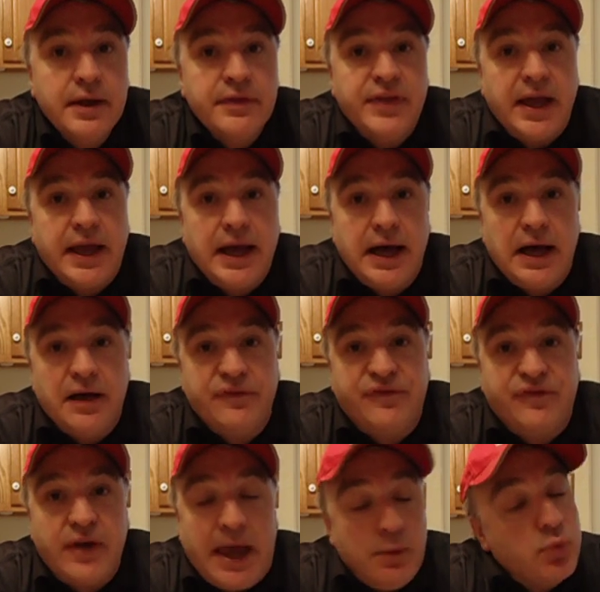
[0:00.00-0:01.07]
They have,
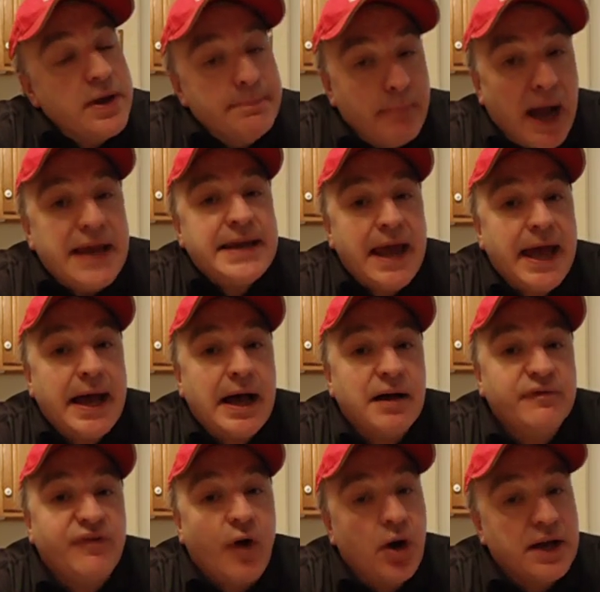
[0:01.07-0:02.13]
and we might
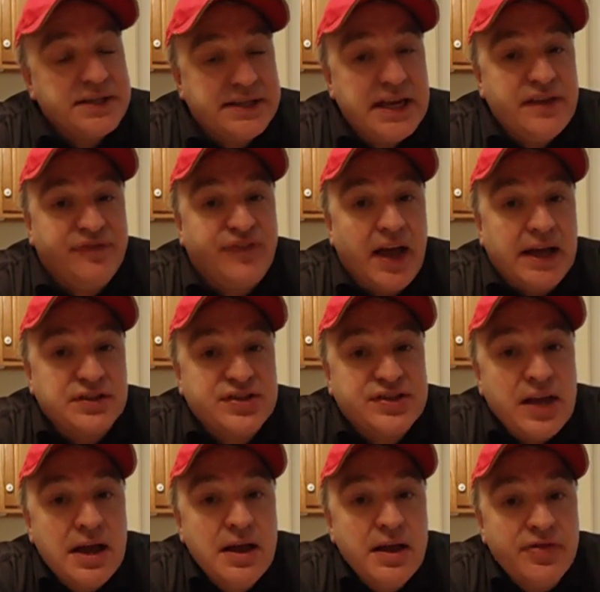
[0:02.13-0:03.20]
have on
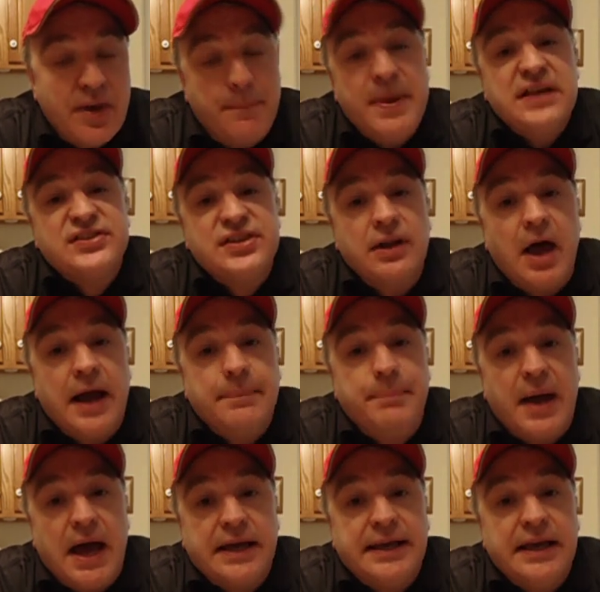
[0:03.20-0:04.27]
defense, the best
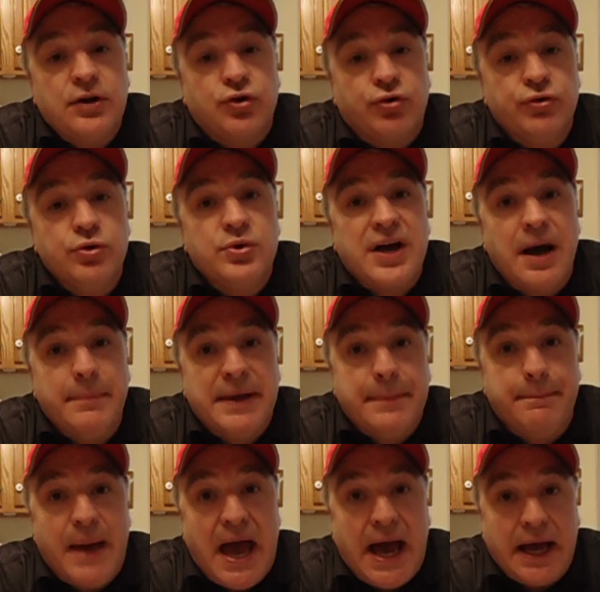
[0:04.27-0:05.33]
linebacking crew coming
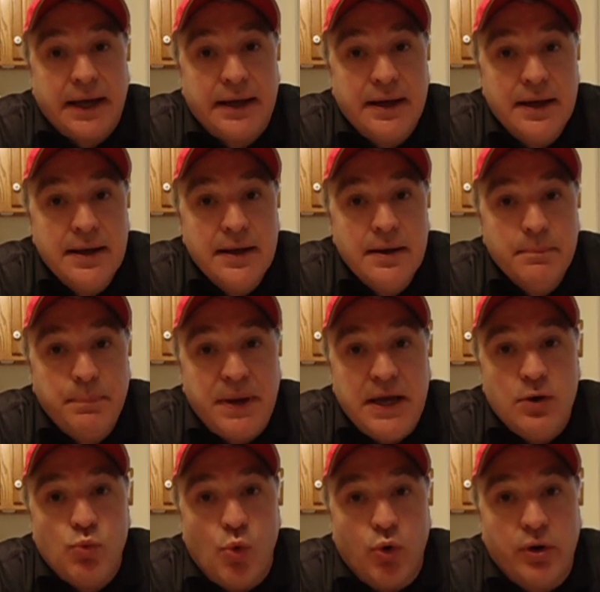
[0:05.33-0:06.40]
back.
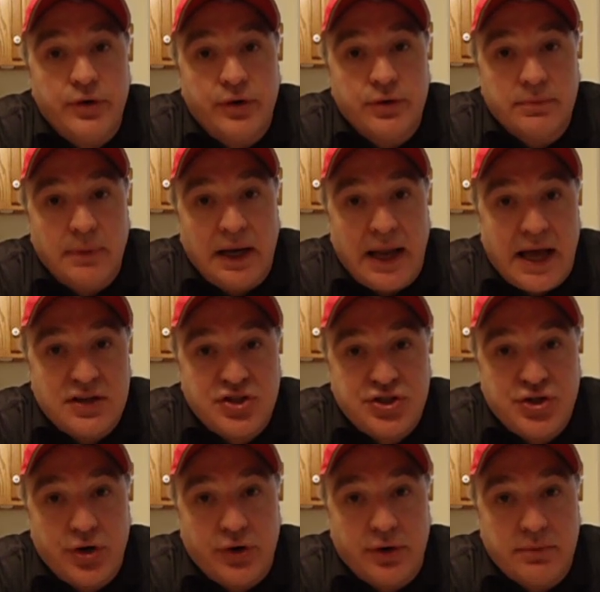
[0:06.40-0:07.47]
Pete Warner,
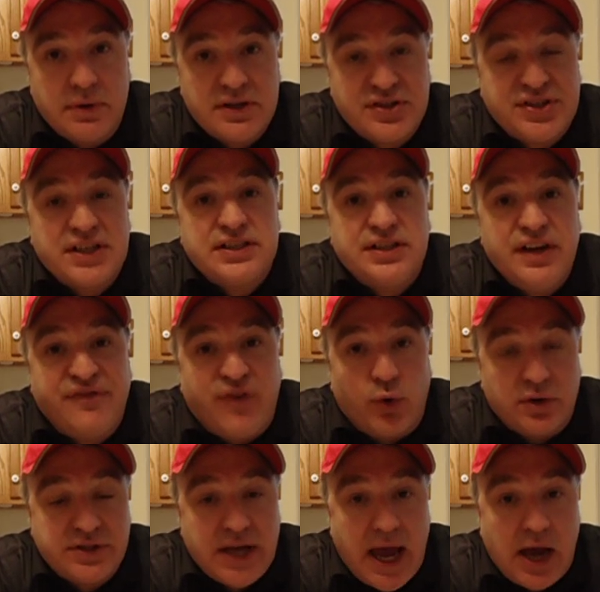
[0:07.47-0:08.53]
last year,
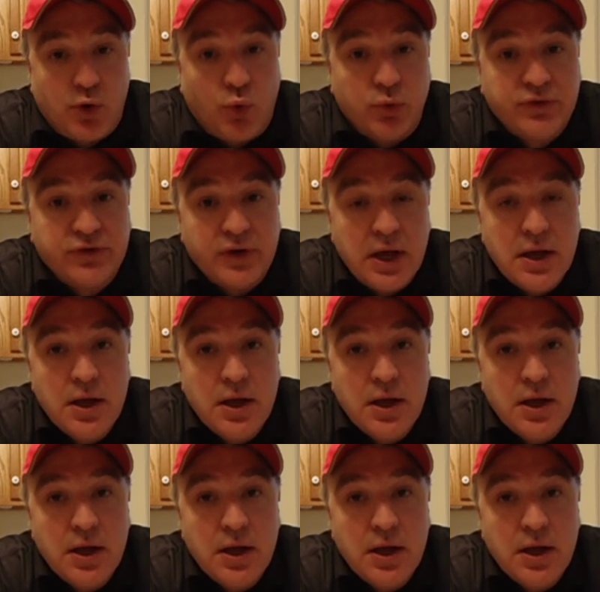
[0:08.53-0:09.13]
64 tackles.